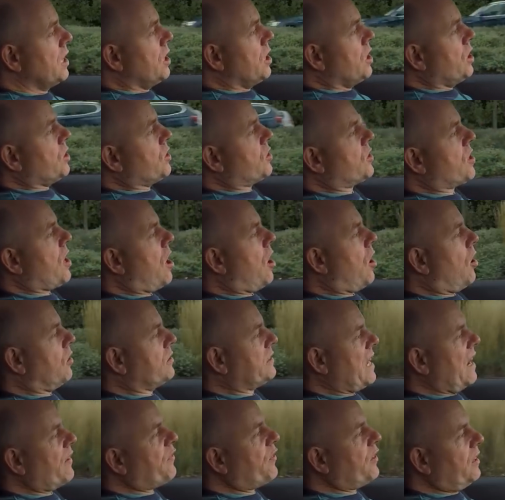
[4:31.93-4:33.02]
So
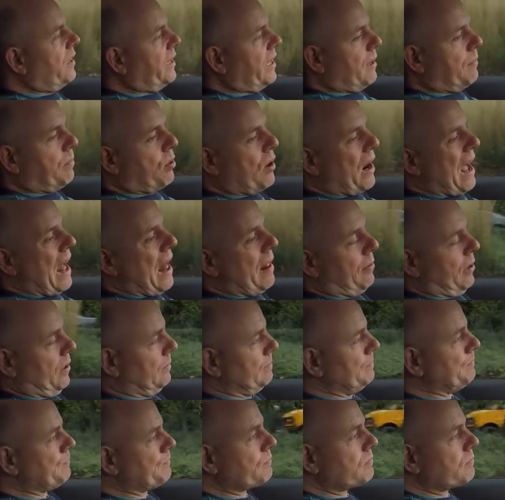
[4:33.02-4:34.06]
definitely a problem.